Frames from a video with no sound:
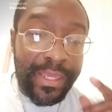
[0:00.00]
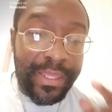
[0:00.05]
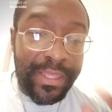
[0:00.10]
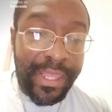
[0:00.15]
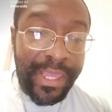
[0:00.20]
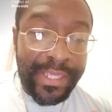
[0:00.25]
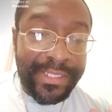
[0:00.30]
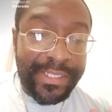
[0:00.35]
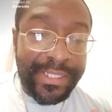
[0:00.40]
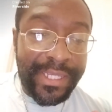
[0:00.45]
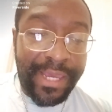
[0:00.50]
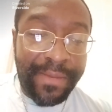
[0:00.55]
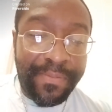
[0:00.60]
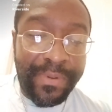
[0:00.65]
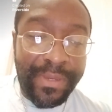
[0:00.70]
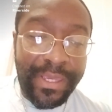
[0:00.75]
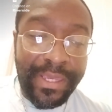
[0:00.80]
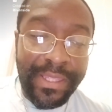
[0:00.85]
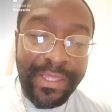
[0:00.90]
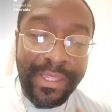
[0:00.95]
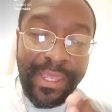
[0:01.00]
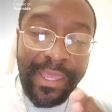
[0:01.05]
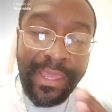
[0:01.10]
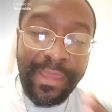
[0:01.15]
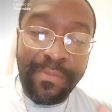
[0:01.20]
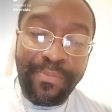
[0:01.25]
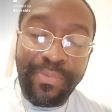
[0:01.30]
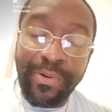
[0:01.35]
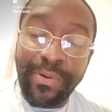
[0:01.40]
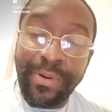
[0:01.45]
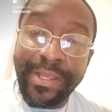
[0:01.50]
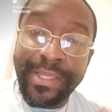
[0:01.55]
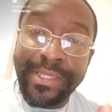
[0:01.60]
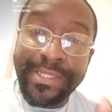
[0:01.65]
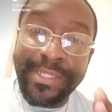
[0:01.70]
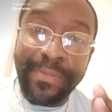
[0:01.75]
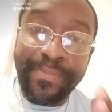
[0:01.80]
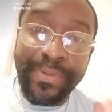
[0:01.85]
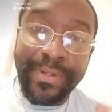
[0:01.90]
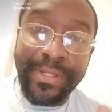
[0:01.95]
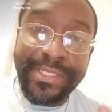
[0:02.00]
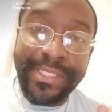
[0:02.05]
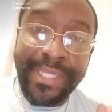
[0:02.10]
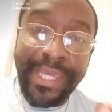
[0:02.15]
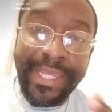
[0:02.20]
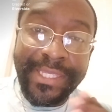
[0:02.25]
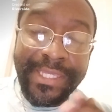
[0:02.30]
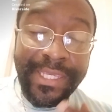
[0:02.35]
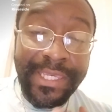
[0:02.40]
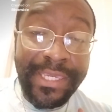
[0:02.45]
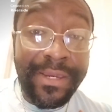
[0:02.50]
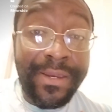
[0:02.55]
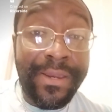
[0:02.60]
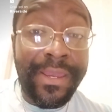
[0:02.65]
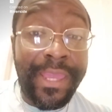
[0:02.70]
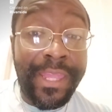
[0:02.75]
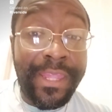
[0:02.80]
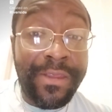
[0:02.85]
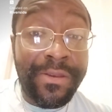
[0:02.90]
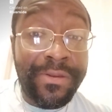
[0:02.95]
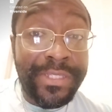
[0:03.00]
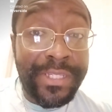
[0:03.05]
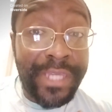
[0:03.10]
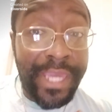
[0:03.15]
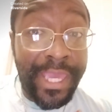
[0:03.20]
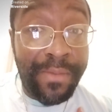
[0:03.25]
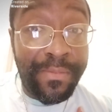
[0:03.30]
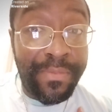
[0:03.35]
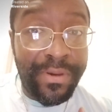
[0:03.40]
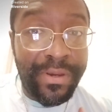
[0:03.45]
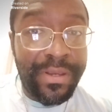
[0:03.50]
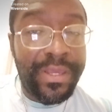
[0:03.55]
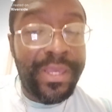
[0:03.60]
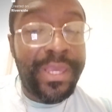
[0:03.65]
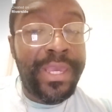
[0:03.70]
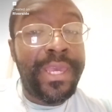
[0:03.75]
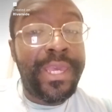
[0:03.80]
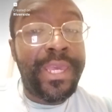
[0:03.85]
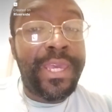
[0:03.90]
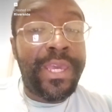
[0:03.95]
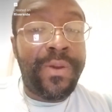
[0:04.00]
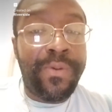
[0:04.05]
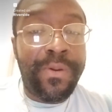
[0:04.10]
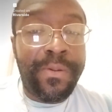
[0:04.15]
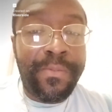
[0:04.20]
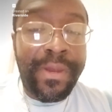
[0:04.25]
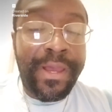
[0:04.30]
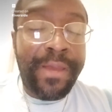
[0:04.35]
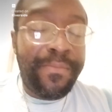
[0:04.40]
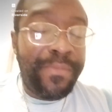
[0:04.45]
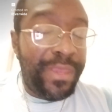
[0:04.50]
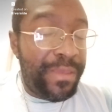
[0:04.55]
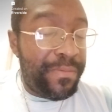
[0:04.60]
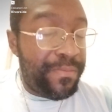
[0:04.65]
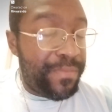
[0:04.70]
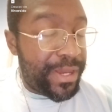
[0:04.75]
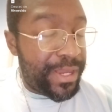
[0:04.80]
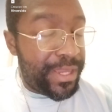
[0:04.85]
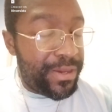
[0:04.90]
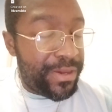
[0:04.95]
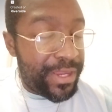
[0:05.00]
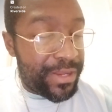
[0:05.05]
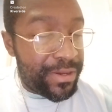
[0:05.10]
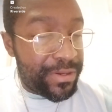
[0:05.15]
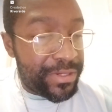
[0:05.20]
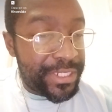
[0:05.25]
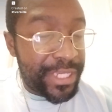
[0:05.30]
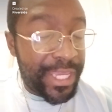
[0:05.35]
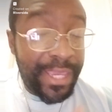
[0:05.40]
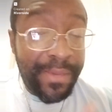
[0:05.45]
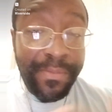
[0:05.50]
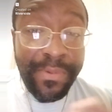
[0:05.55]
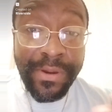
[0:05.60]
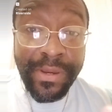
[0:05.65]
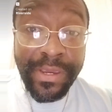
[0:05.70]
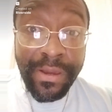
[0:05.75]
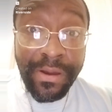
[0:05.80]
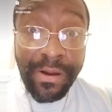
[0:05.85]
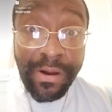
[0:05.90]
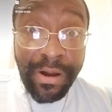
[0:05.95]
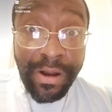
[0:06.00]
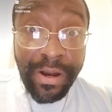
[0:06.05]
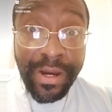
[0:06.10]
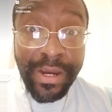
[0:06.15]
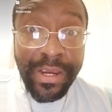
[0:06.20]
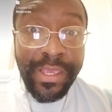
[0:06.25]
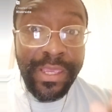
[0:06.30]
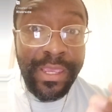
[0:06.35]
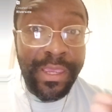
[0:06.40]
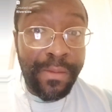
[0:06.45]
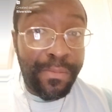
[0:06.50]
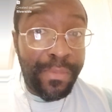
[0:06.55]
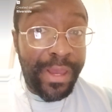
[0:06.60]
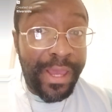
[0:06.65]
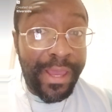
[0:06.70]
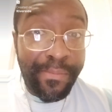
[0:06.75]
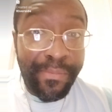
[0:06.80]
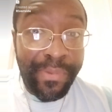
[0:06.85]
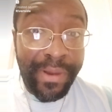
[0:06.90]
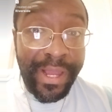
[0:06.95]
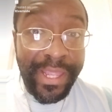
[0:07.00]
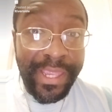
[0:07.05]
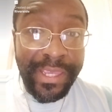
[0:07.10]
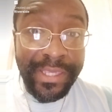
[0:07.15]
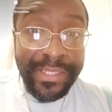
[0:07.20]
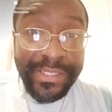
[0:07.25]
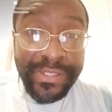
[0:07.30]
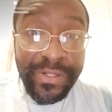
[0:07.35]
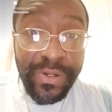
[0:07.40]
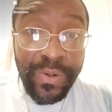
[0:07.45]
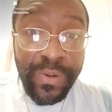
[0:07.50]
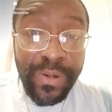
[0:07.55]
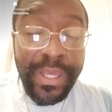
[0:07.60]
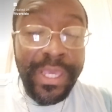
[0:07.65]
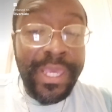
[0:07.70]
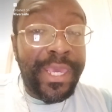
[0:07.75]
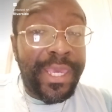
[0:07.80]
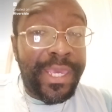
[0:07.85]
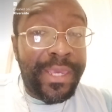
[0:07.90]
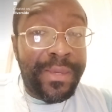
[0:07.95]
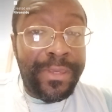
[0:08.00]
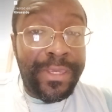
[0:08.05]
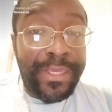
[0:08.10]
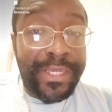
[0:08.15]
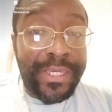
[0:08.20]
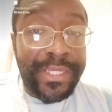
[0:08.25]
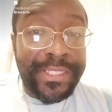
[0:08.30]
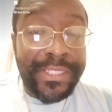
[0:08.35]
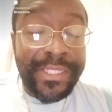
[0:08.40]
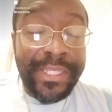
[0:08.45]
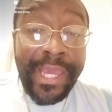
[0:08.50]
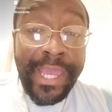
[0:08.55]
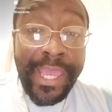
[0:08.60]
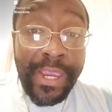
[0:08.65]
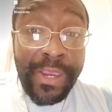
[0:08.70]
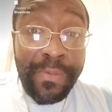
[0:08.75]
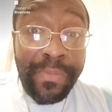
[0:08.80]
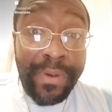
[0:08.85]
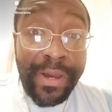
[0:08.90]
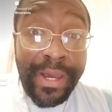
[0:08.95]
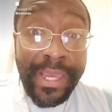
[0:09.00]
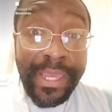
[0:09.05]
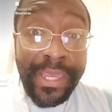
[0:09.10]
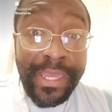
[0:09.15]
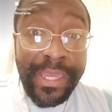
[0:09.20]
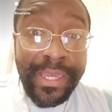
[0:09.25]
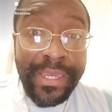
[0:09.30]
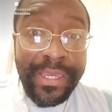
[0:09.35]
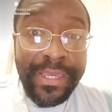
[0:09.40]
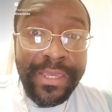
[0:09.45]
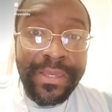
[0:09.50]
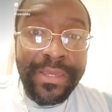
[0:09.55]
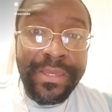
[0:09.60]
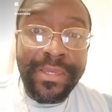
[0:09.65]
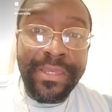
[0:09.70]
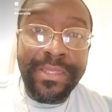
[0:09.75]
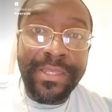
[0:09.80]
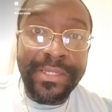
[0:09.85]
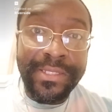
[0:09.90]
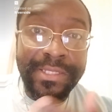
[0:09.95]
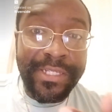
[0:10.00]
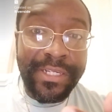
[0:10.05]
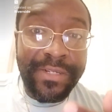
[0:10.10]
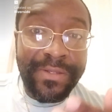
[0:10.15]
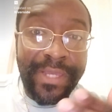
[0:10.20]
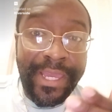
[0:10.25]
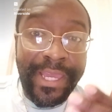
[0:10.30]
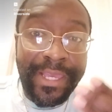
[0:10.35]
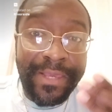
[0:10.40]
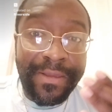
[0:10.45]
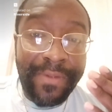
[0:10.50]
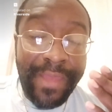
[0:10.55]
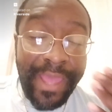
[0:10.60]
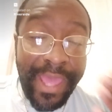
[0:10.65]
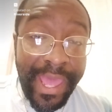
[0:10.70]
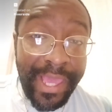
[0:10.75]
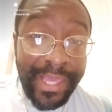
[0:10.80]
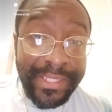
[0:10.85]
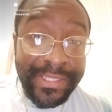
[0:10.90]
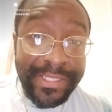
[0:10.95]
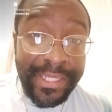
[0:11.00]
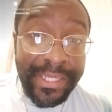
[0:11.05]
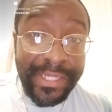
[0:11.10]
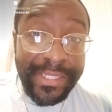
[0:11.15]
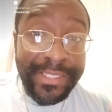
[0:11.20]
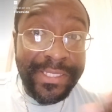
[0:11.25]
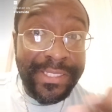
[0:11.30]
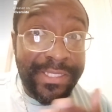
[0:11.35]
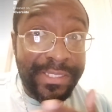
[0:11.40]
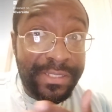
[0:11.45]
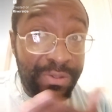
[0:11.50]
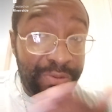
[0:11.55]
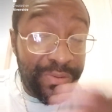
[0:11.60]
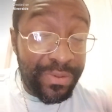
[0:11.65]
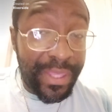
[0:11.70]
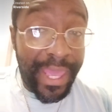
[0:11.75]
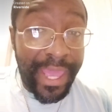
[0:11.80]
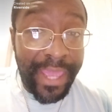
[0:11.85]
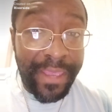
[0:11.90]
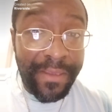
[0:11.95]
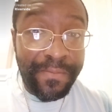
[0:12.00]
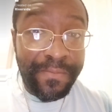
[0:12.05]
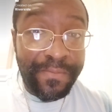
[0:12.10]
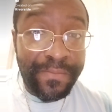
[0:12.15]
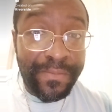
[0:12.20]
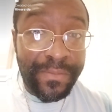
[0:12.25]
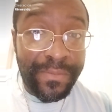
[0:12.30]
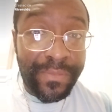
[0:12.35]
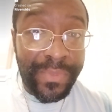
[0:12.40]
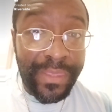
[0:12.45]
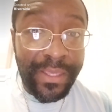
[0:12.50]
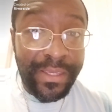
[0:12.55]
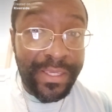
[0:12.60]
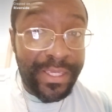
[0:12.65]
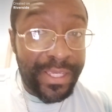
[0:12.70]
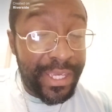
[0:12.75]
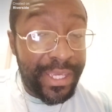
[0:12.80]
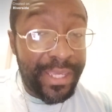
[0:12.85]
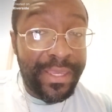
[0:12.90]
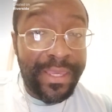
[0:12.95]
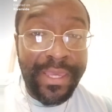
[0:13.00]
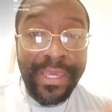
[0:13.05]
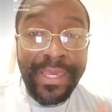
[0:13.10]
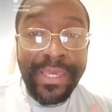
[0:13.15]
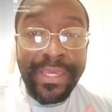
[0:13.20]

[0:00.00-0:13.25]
Next topic, the importance of protecting your inner chamber. What I mean by your inner chamber, your heart, your mind, body, and soul. Because not everybody deserves to have access to that. Okay?